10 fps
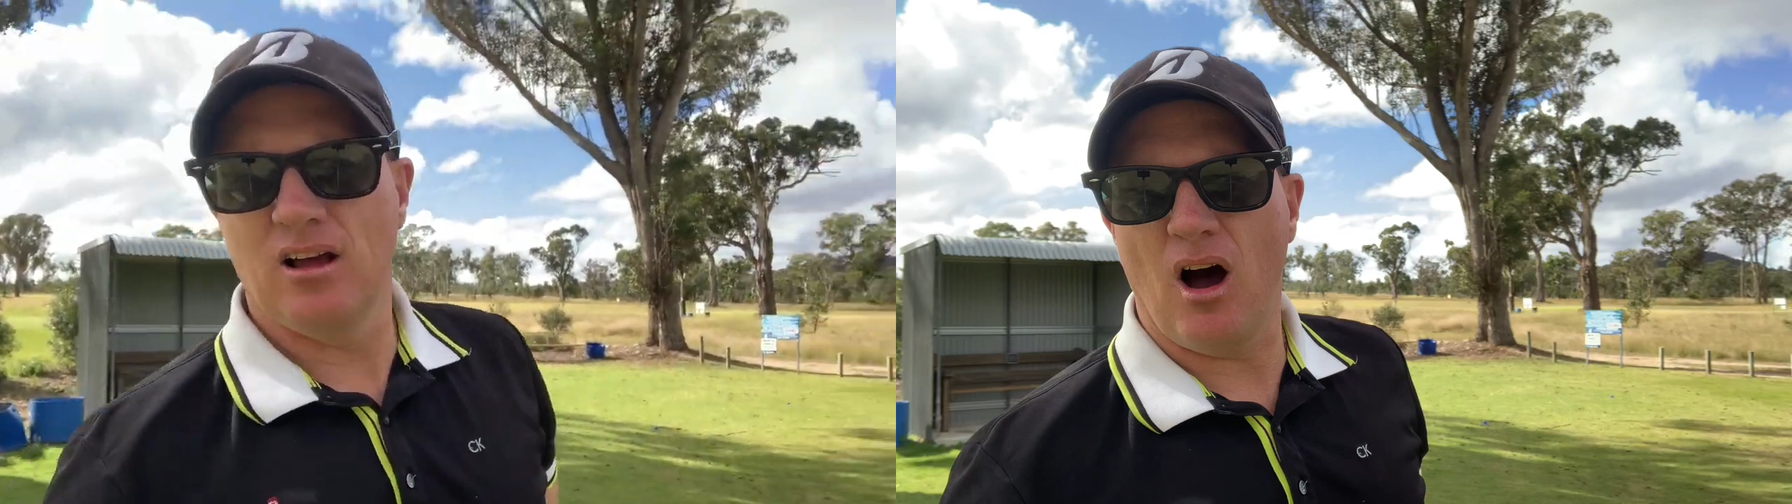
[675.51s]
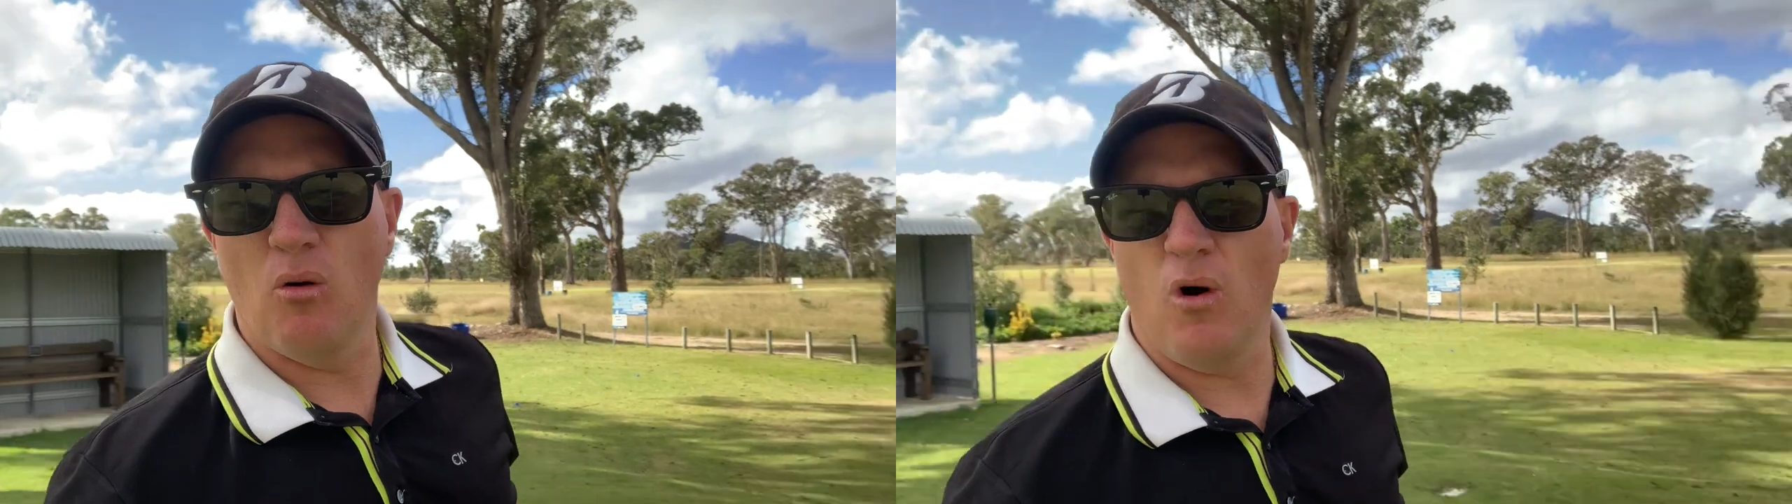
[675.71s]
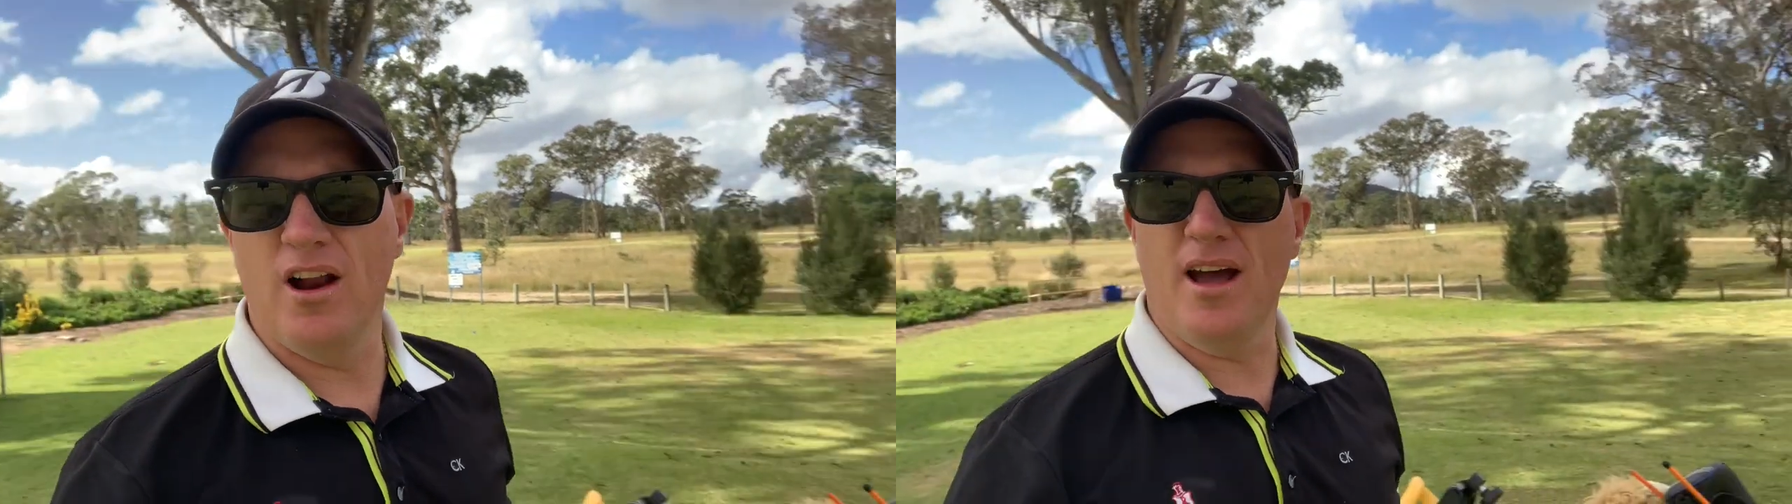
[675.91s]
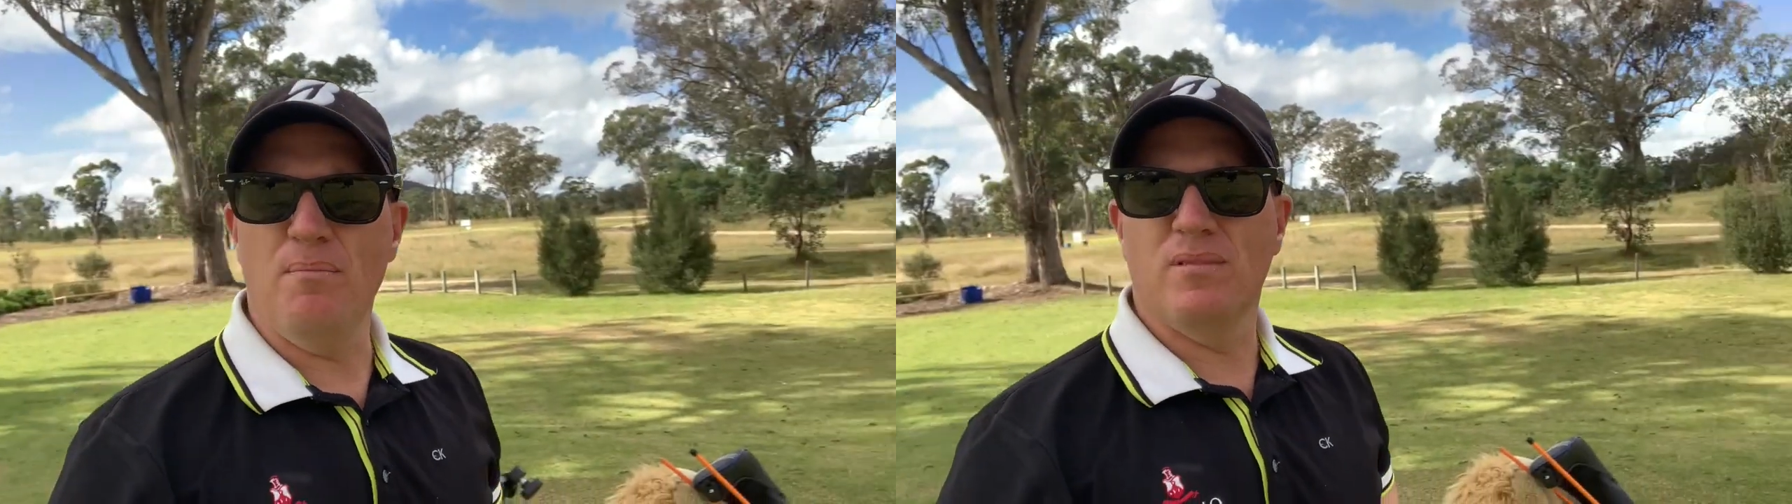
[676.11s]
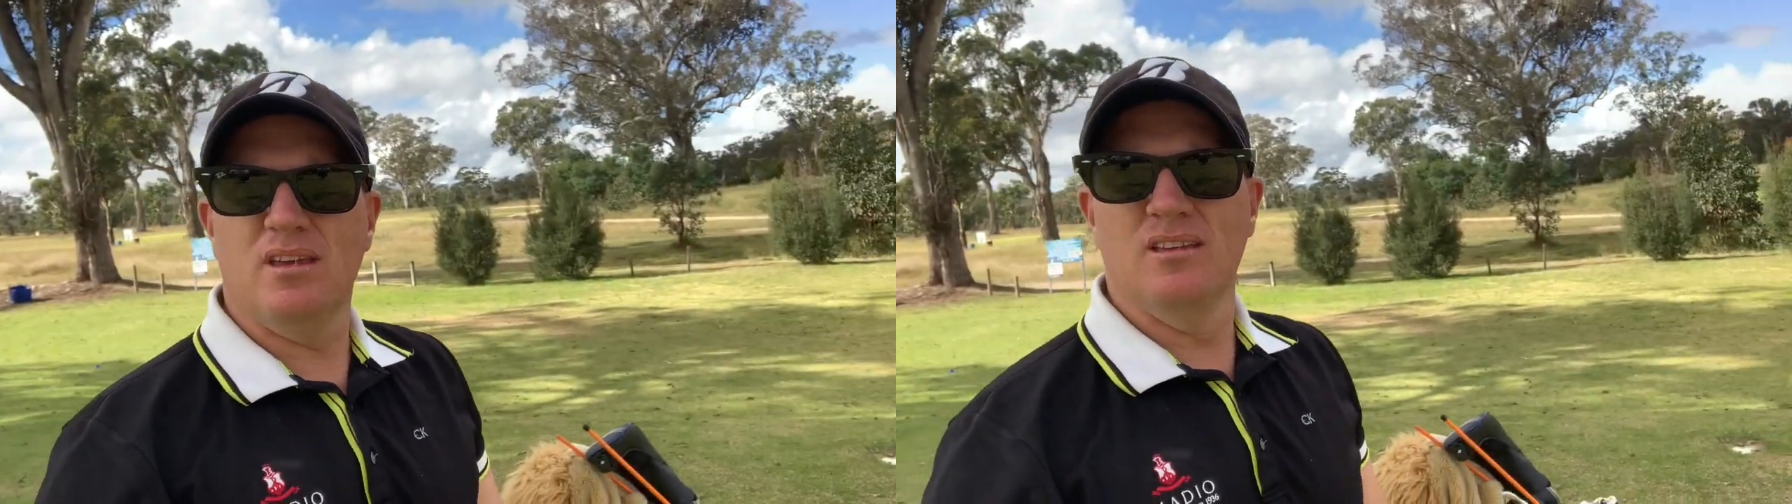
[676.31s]
wind up
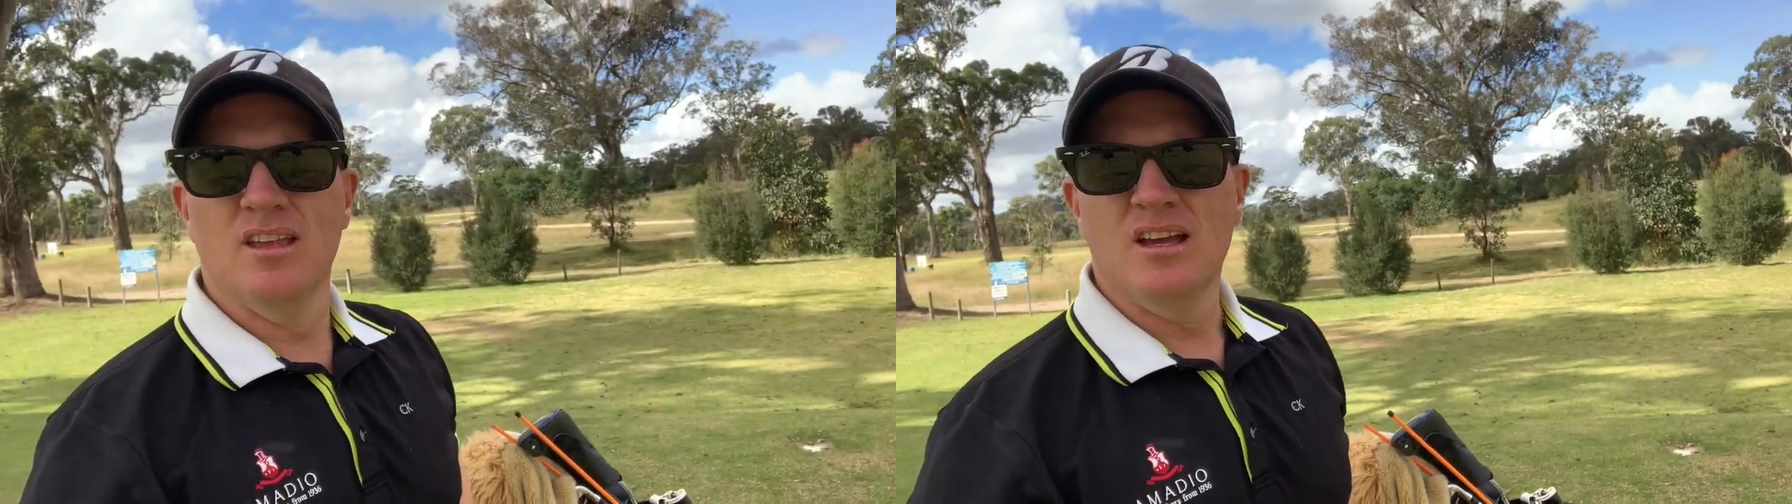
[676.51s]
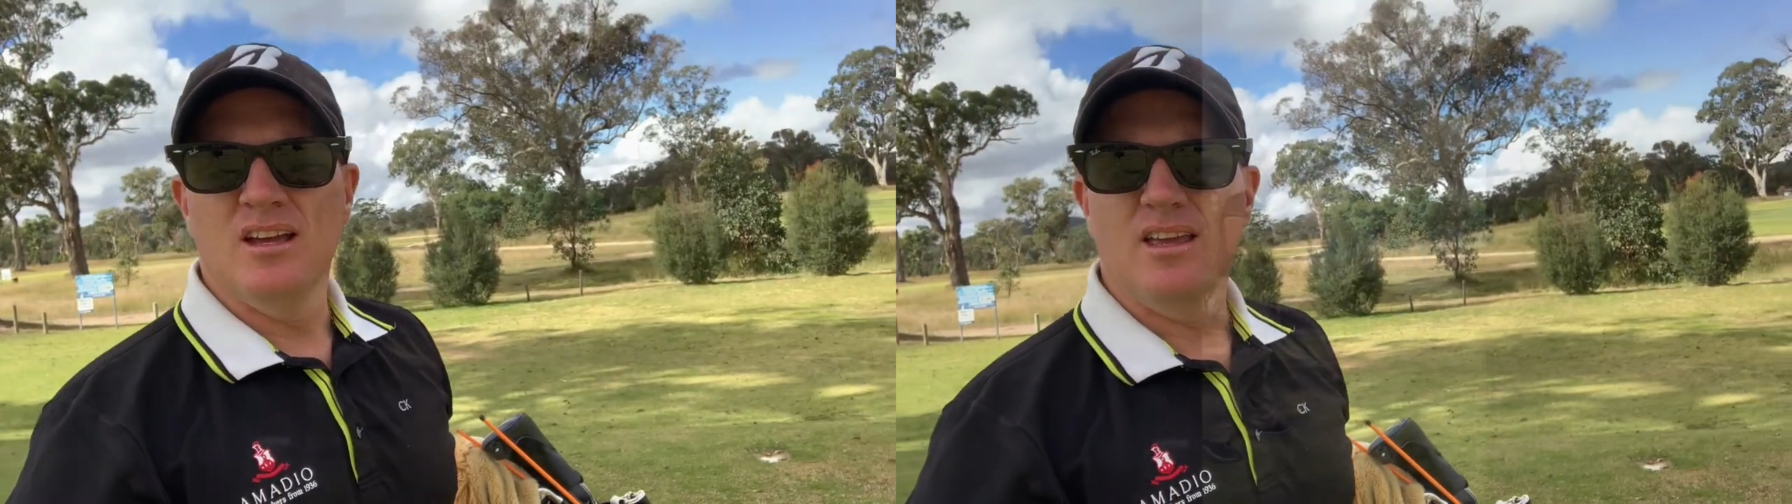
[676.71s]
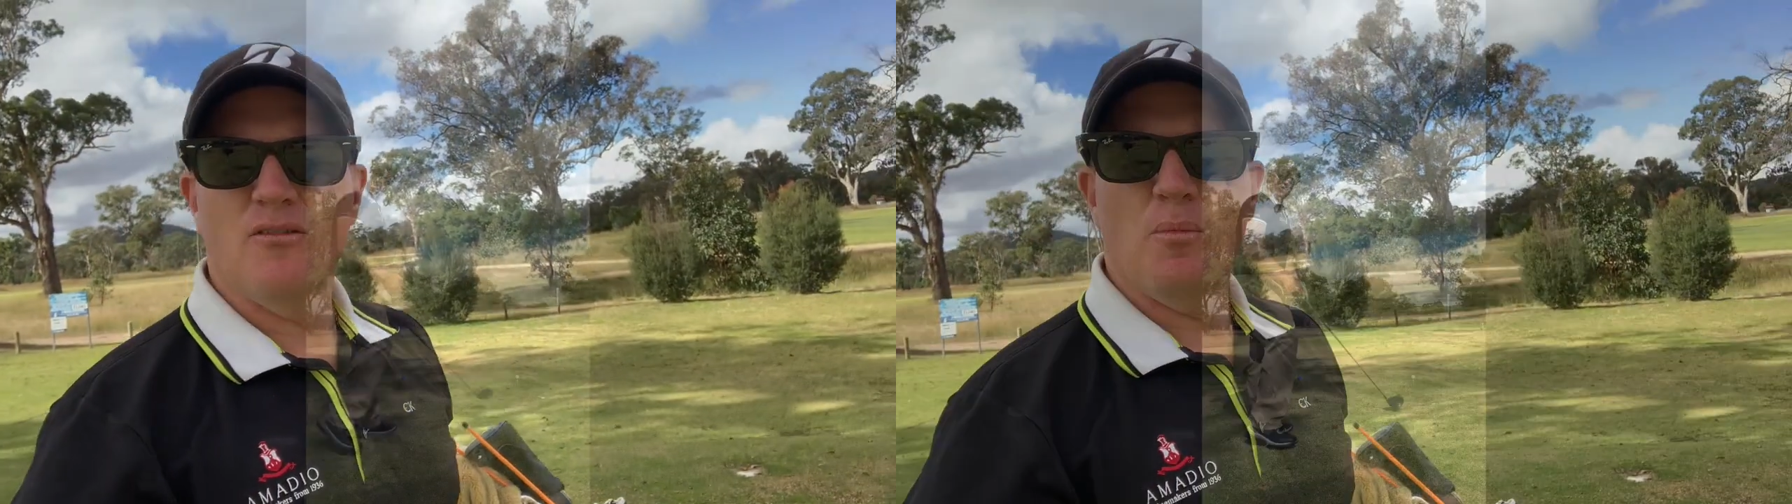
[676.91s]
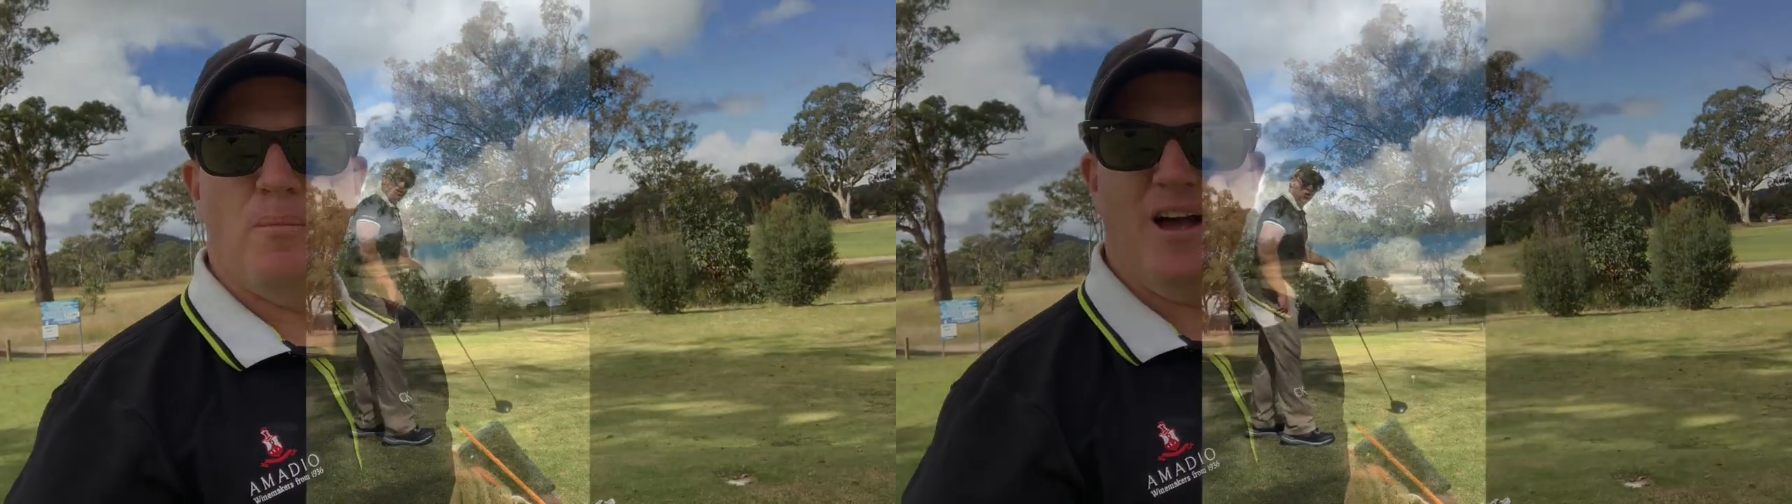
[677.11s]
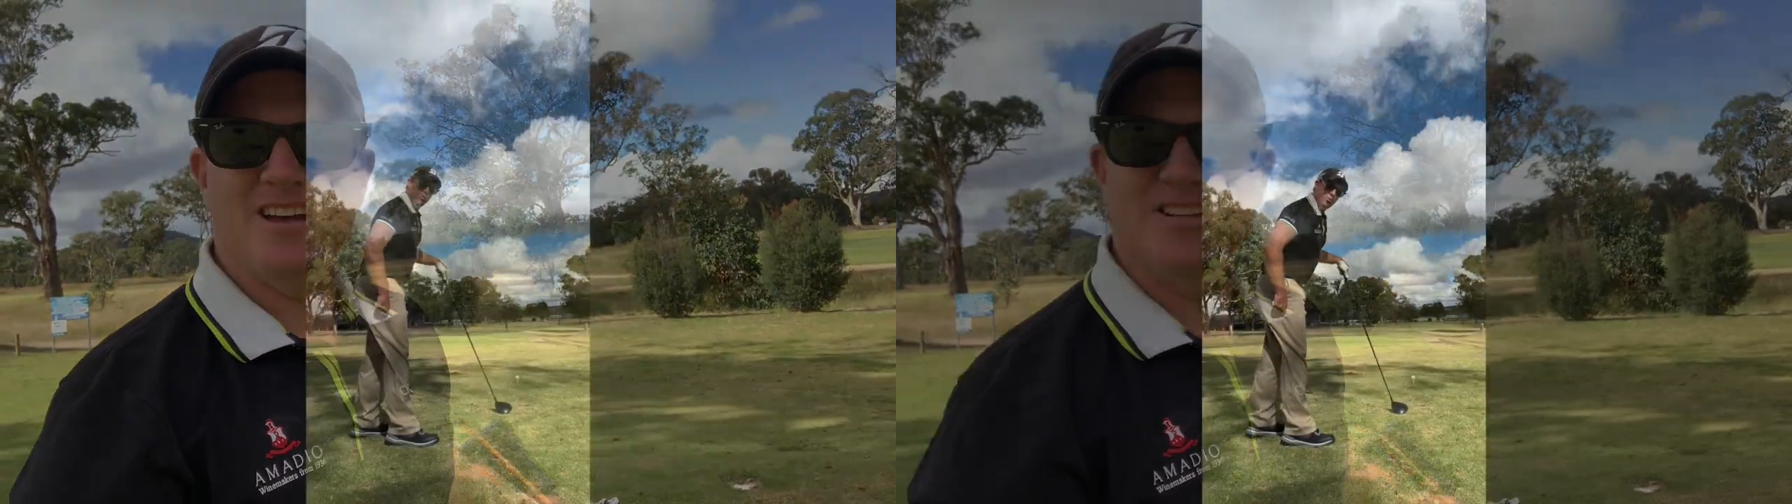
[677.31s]
and give it my
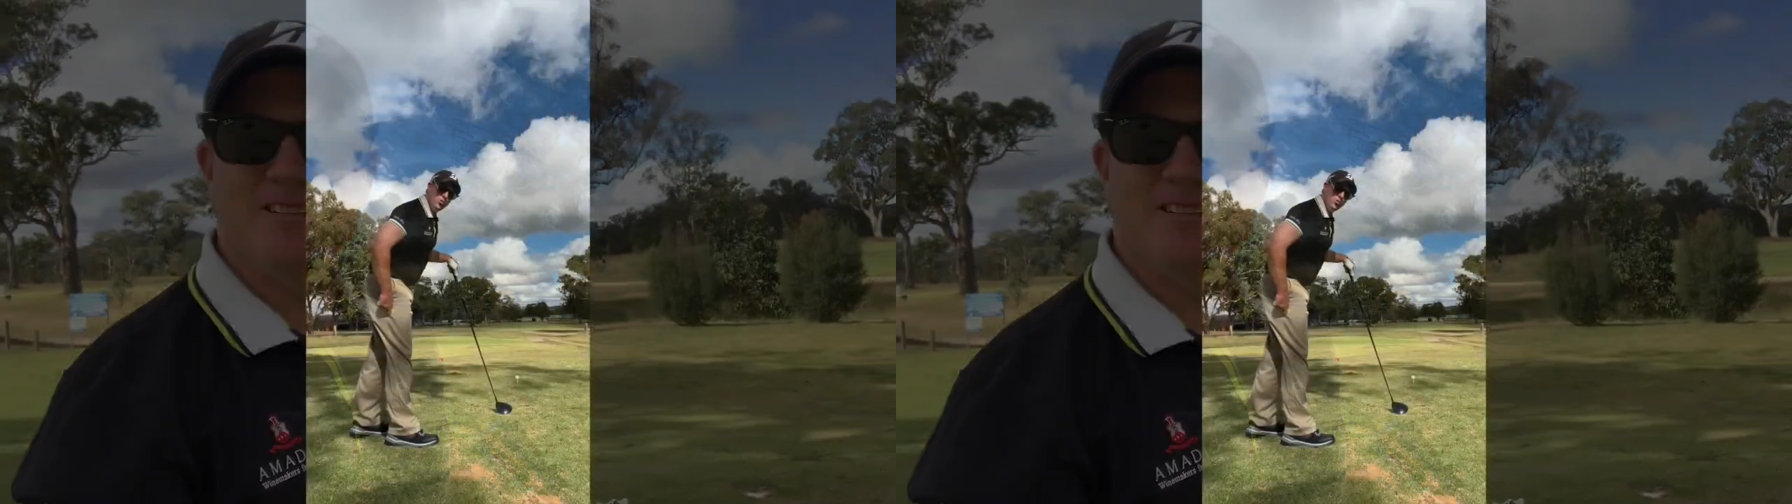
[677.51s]
best.